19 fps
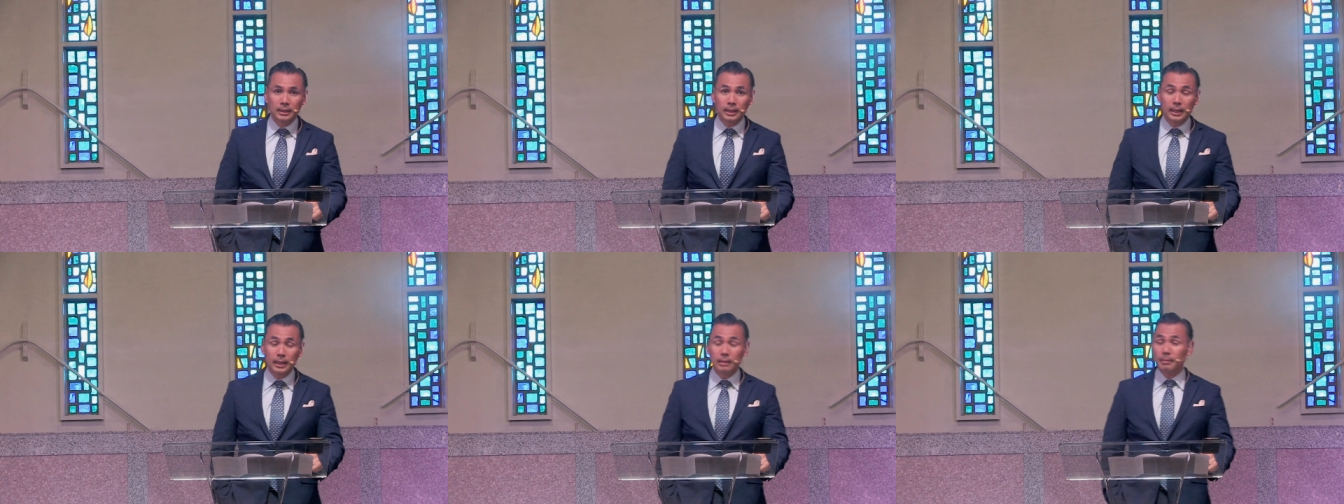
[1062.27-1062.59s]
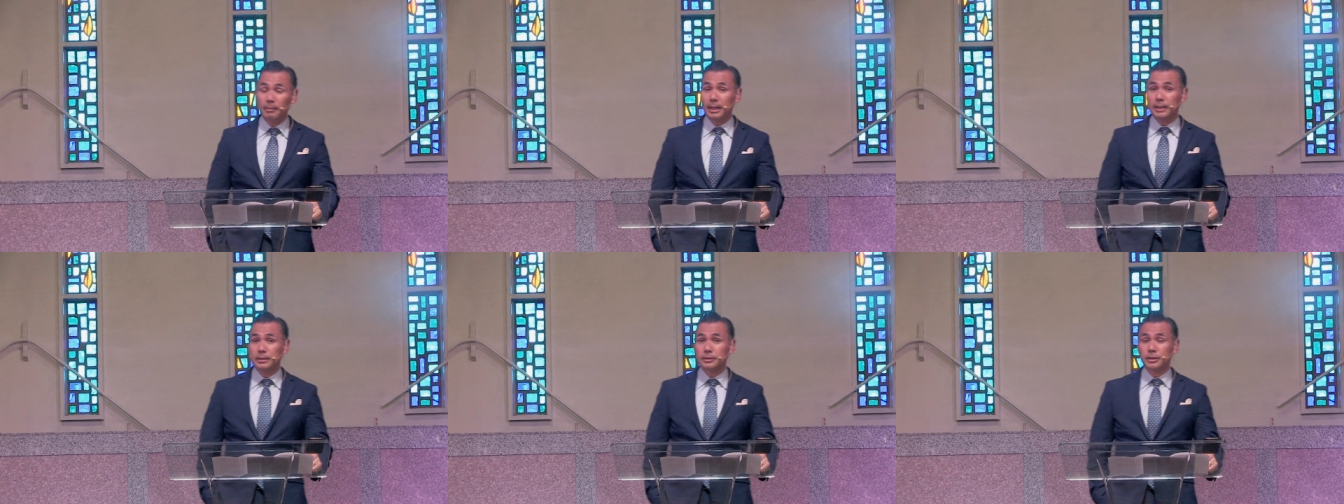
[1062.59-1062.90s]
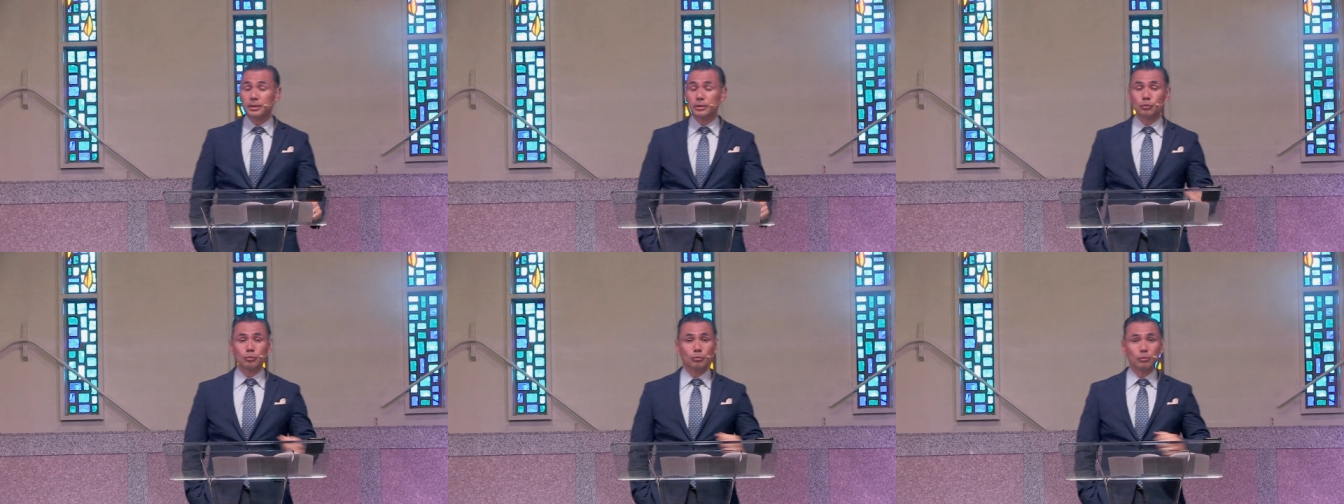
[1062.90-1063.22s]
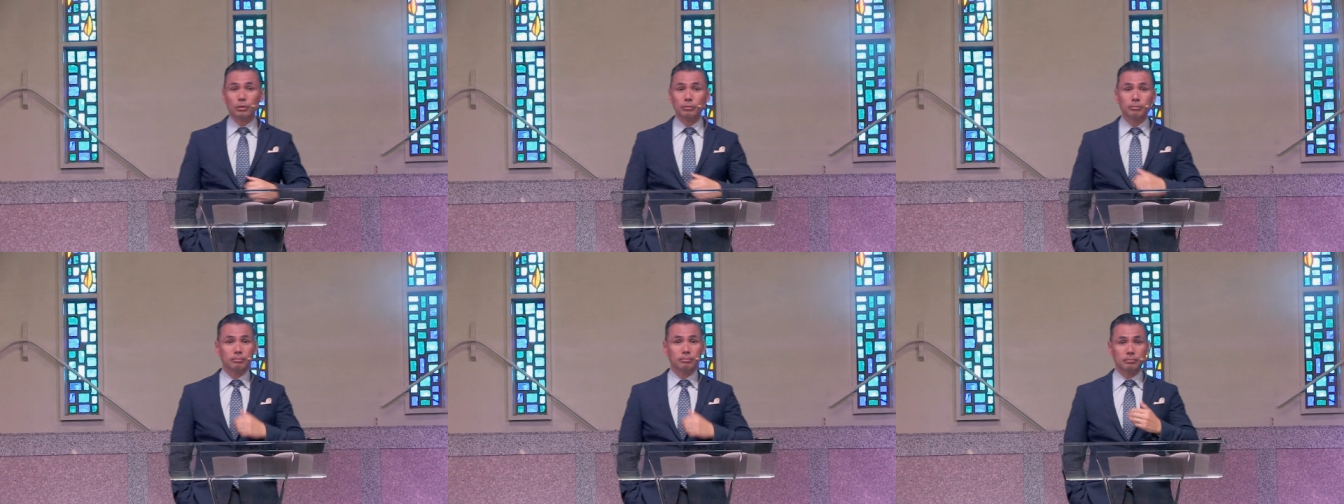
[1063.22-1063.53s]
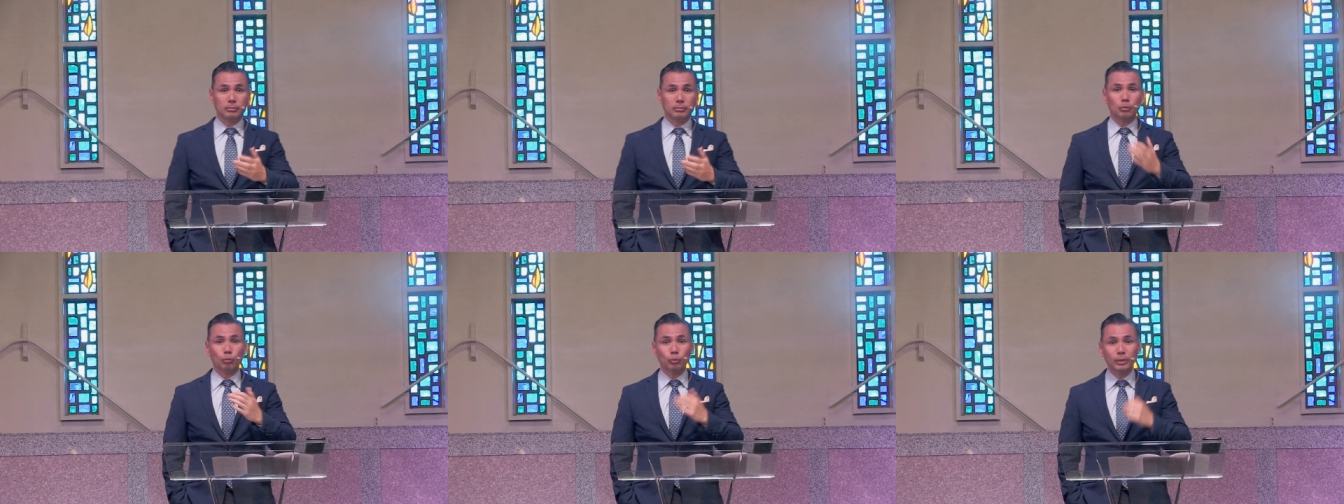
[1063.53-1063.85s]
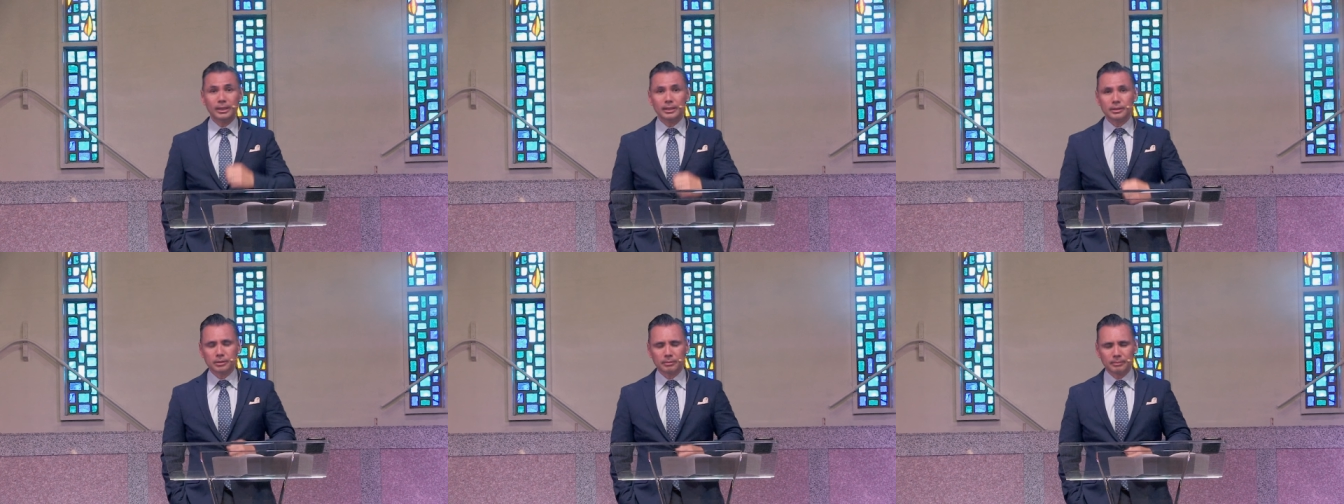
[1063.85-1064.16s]
And the man says, Well,
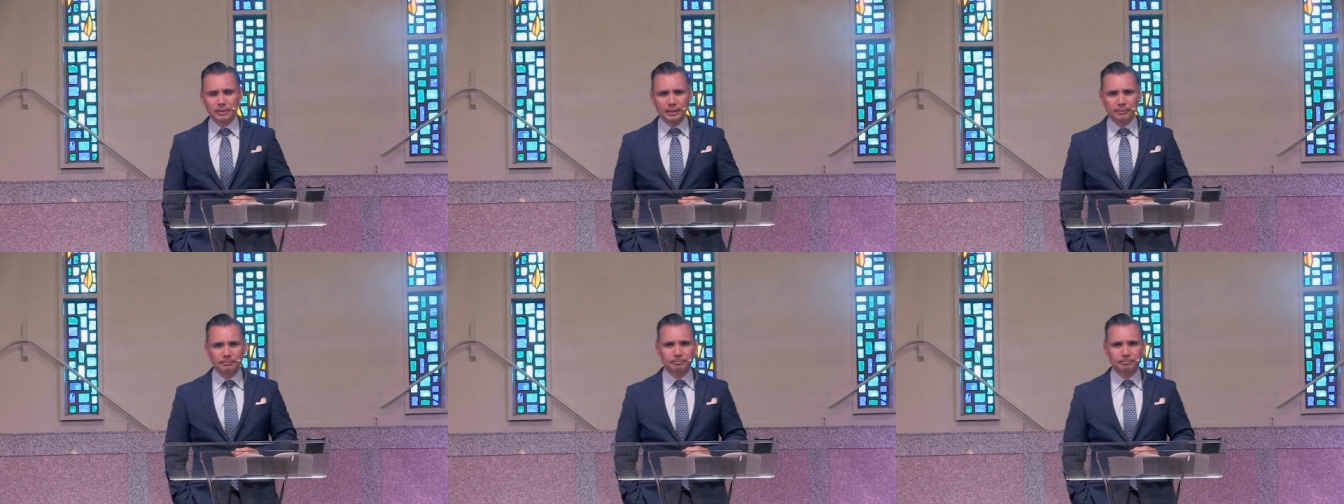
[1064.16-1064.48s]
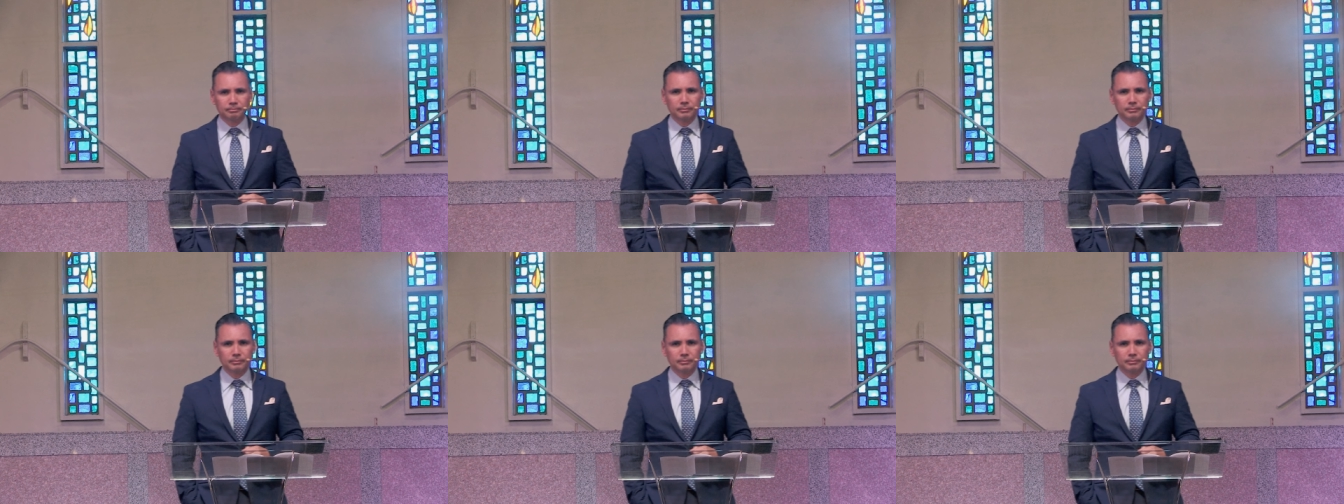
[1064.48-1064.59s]
read it to me.